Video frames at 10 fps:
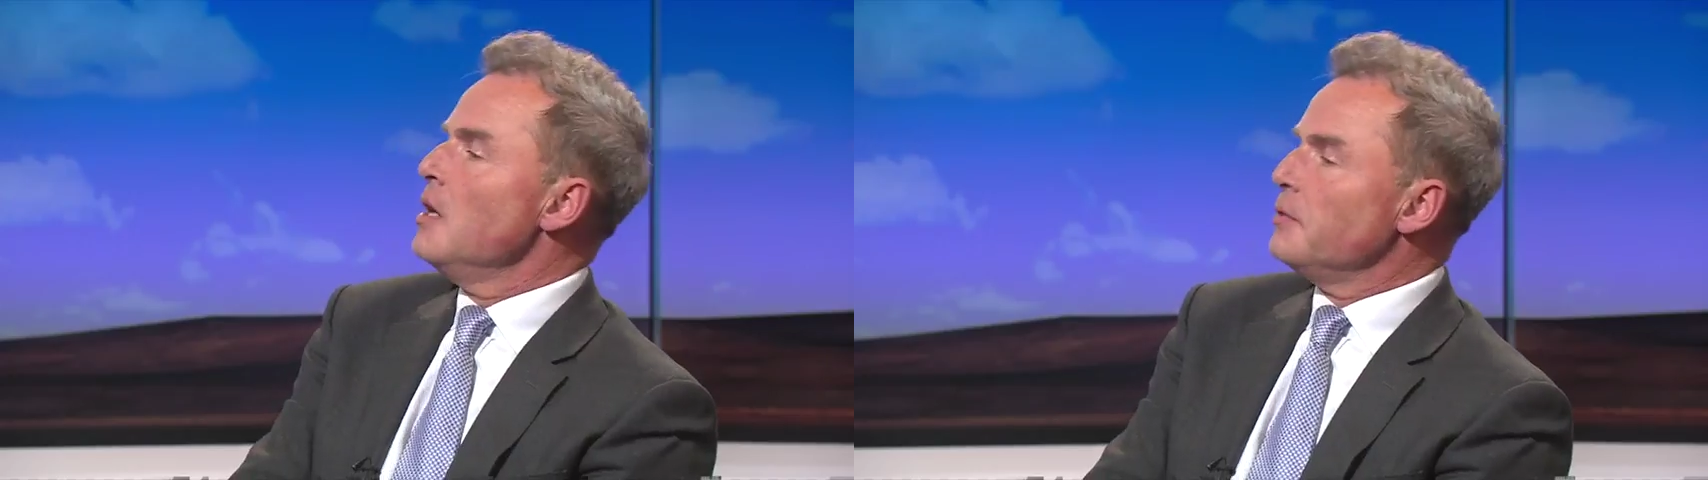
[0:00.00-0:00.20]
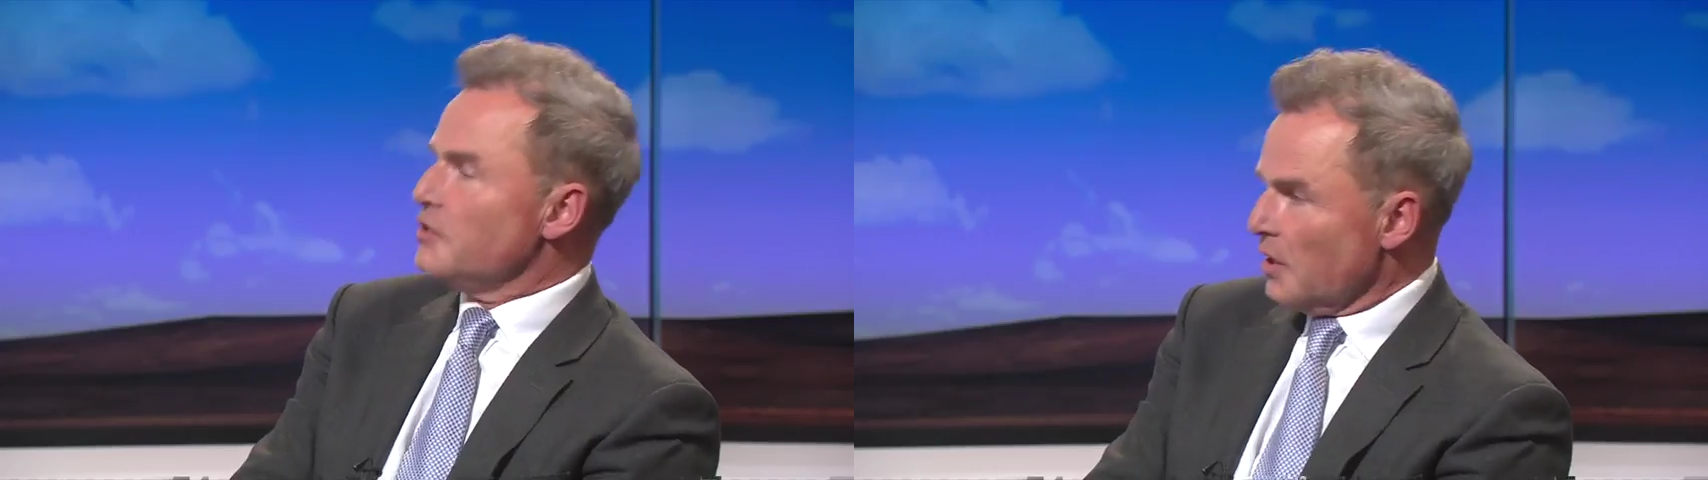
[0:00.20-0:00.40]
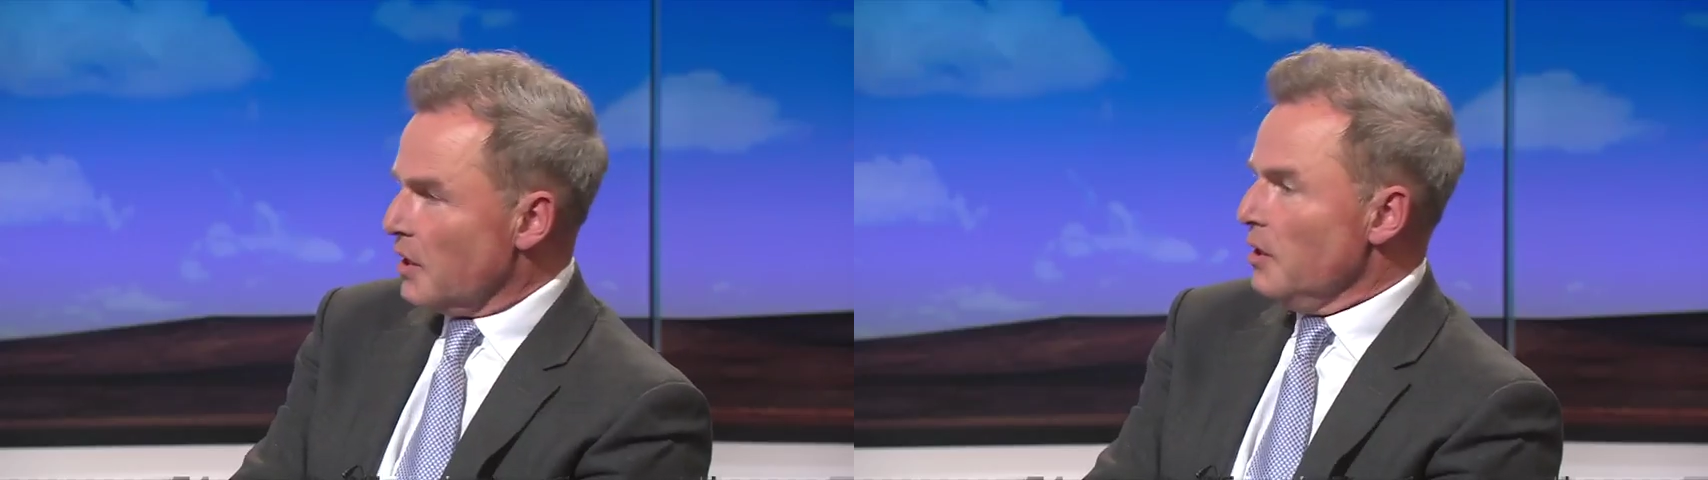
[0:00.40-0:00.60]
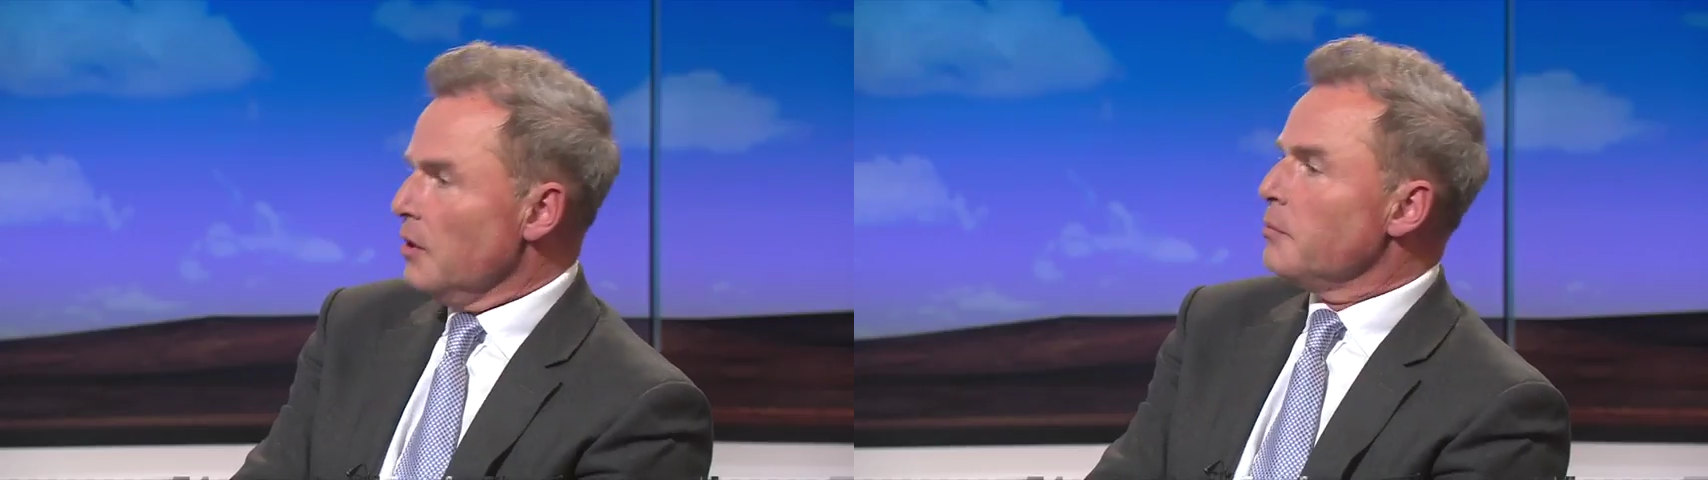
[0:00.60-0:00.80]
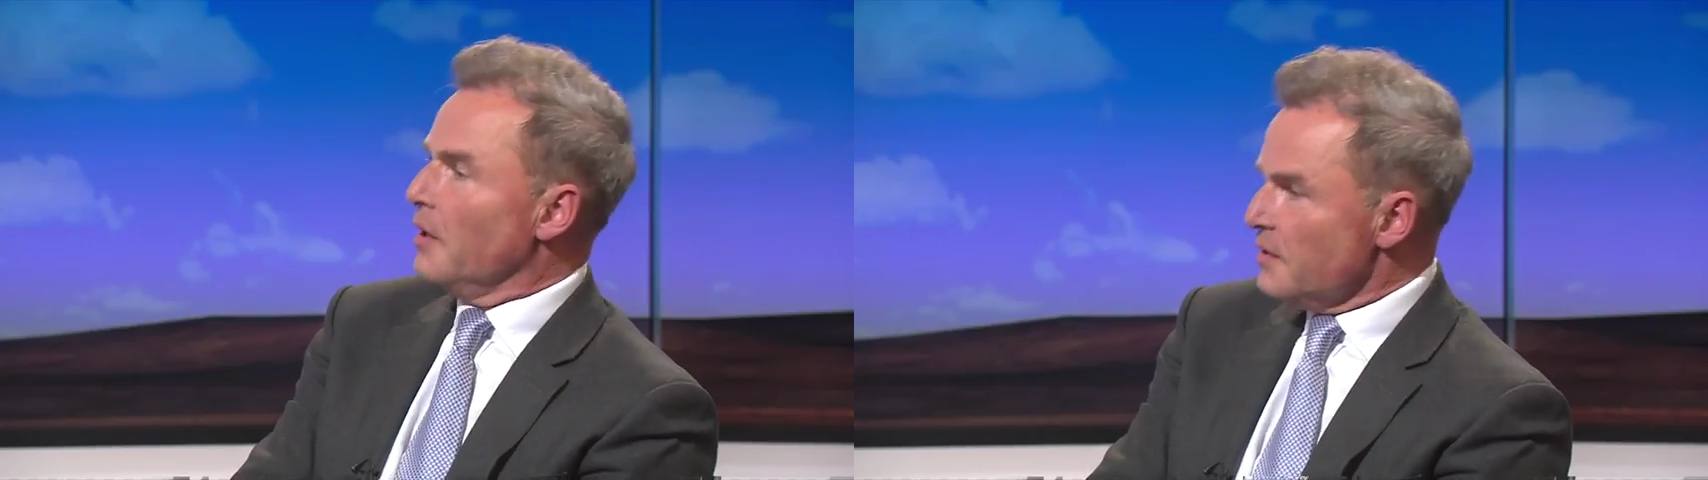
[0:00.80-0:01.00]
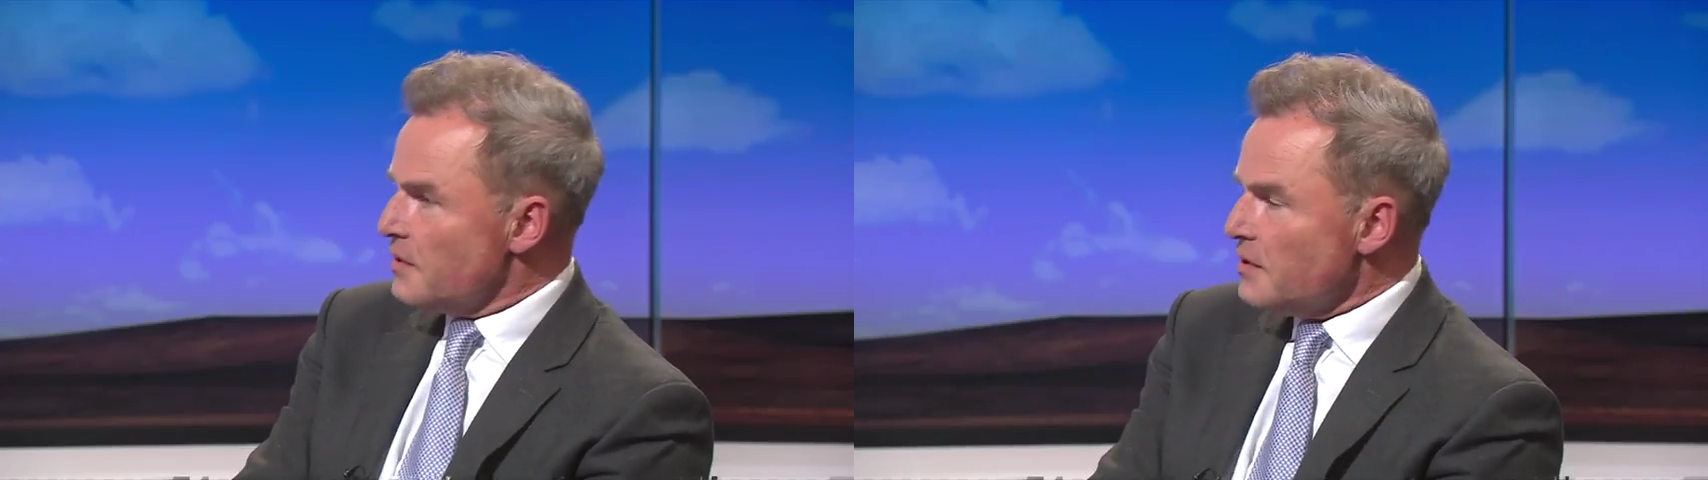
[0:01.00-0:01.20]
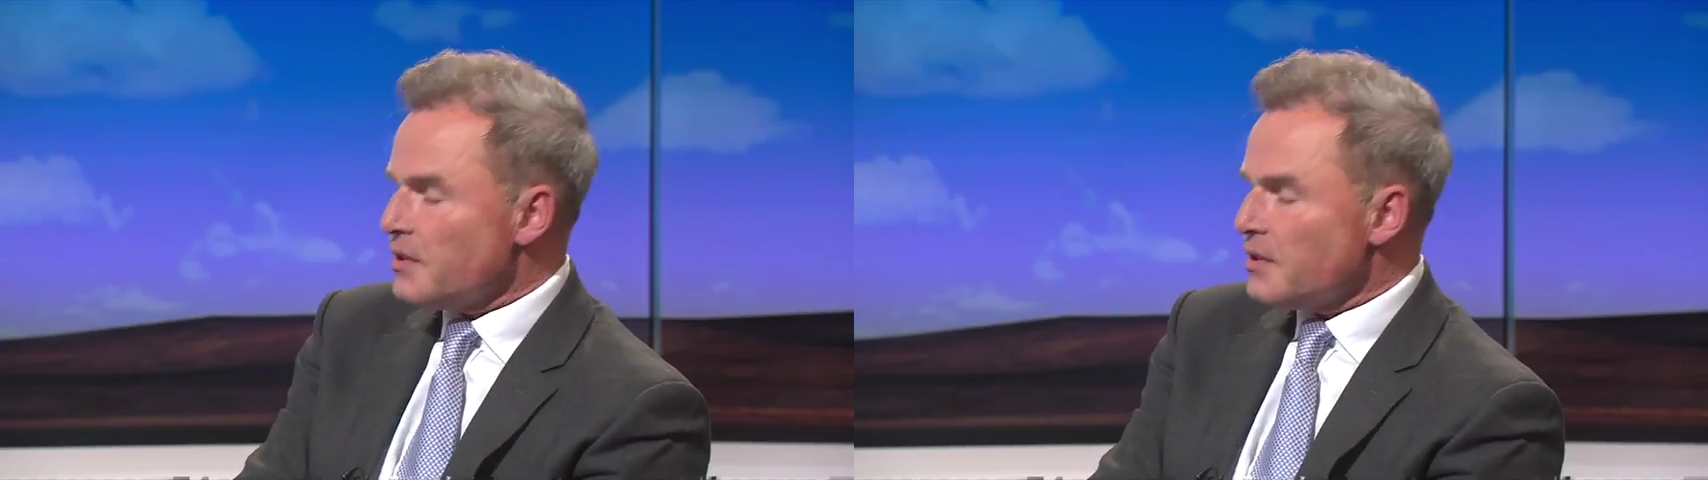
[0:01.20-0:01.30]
particular places.